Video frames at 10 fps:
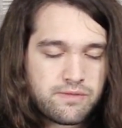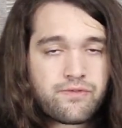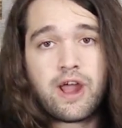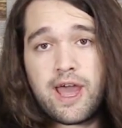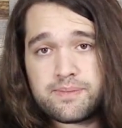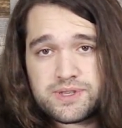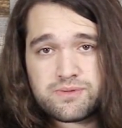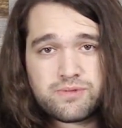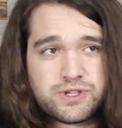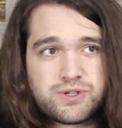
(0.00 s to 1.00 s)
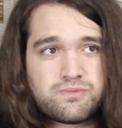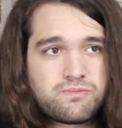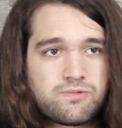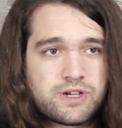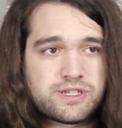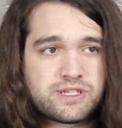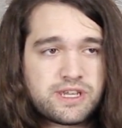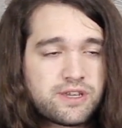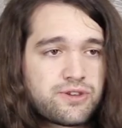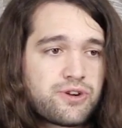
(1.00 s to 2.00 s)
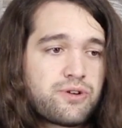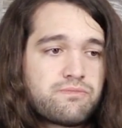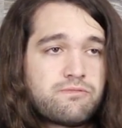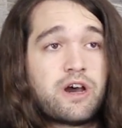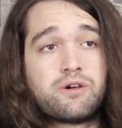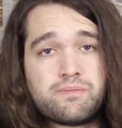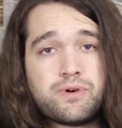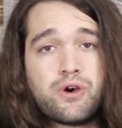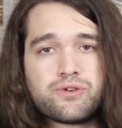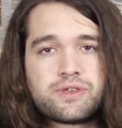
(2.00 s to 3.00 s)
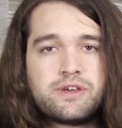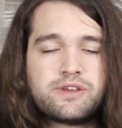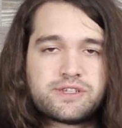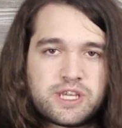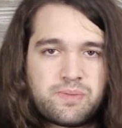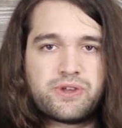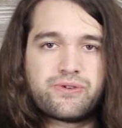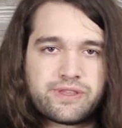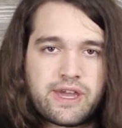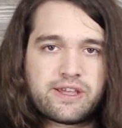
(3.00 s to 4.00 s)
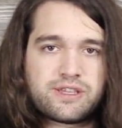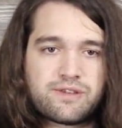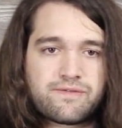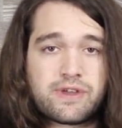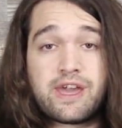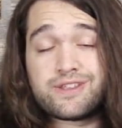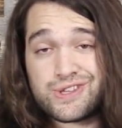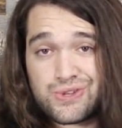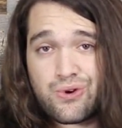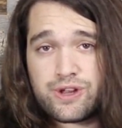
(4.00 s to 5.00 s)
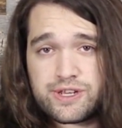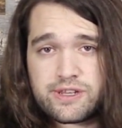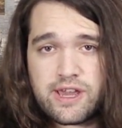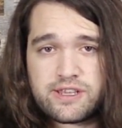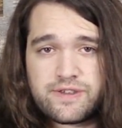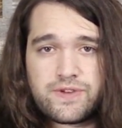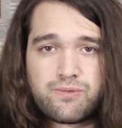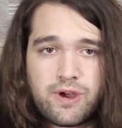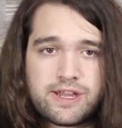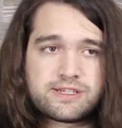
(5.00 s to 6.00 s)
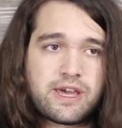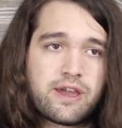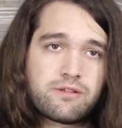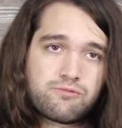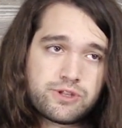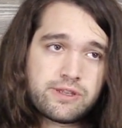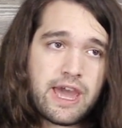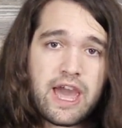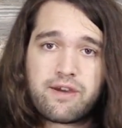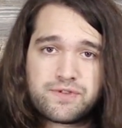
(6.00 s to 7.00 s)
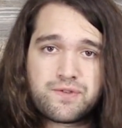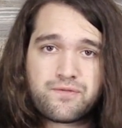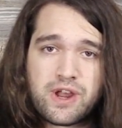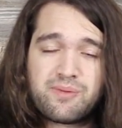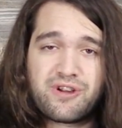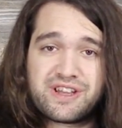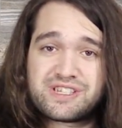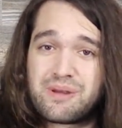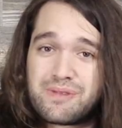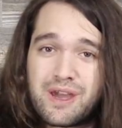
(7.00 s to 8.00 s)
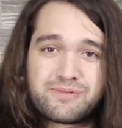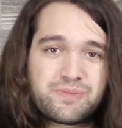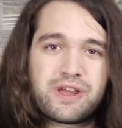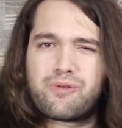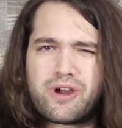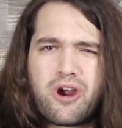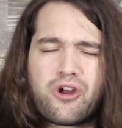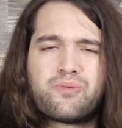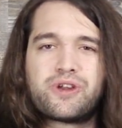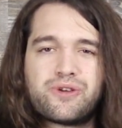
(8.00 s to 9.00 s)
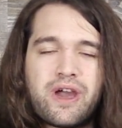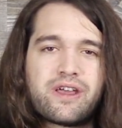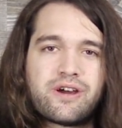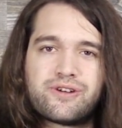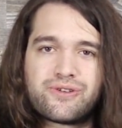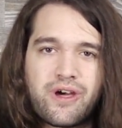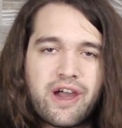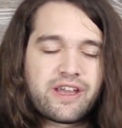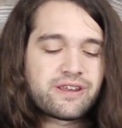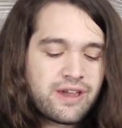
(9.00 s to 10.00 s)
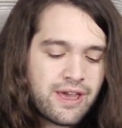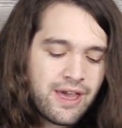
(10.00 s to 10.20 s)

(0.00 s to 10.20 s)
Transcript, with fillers: Fraps, which was either, well, both, C P U intensive and storage intensive in ways that would have your frame rate sometimes, depending on what hardware you had underlying.